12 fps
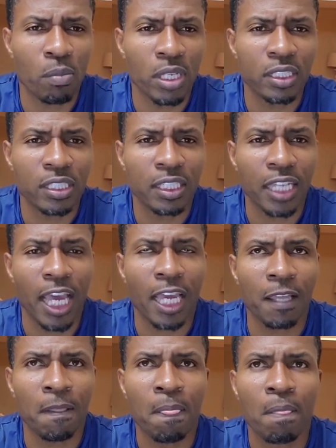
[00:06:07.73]

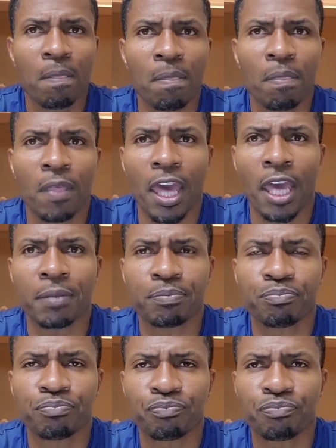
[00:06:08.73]
today that
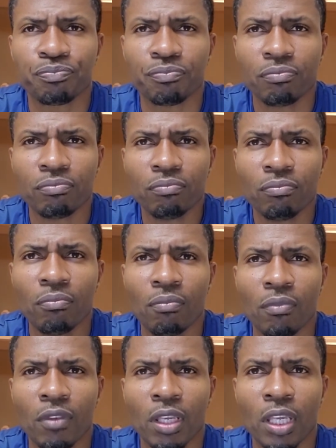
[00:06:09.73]

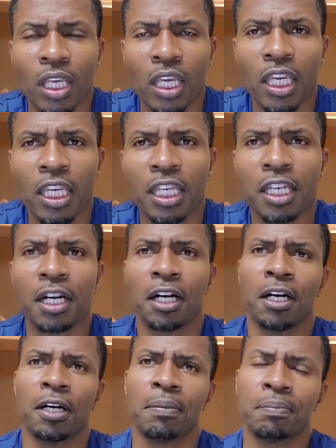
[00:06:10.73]
he
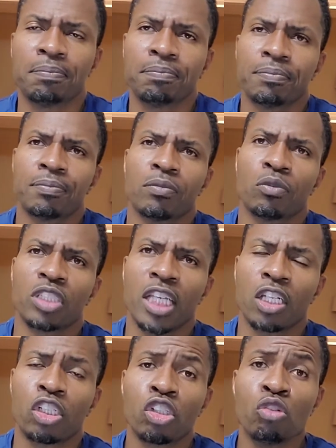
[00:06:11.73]
was at
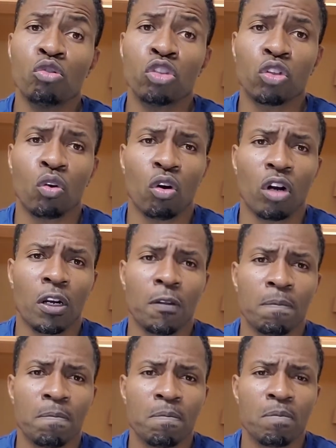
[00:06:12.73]
a shoe store.
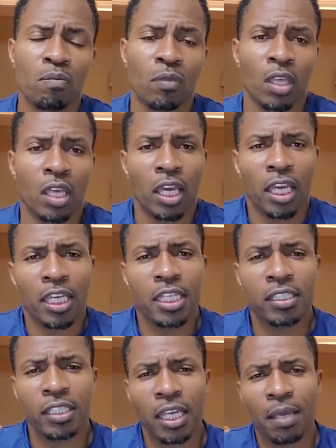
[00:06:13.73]
And he
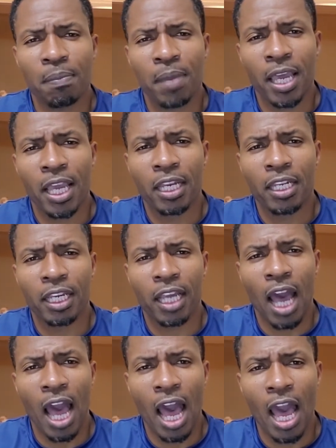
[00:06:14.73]
said, man,
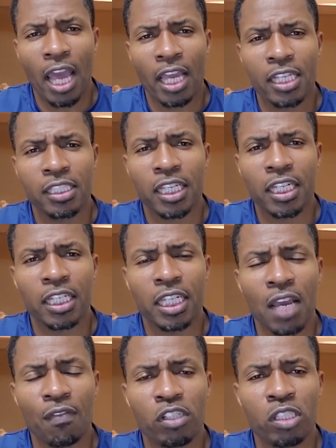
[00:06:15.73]
he said he
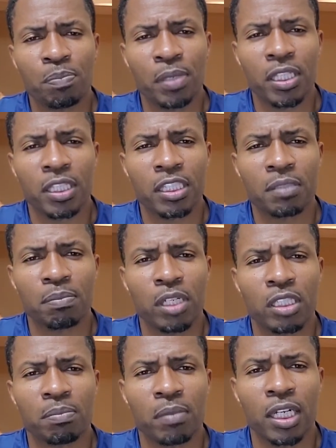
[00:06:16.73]
never spent this
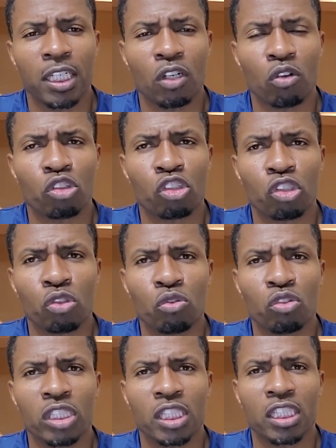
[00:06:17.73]
much money on
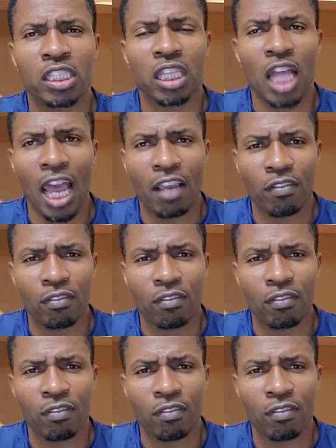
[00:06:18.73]
shoes in his life.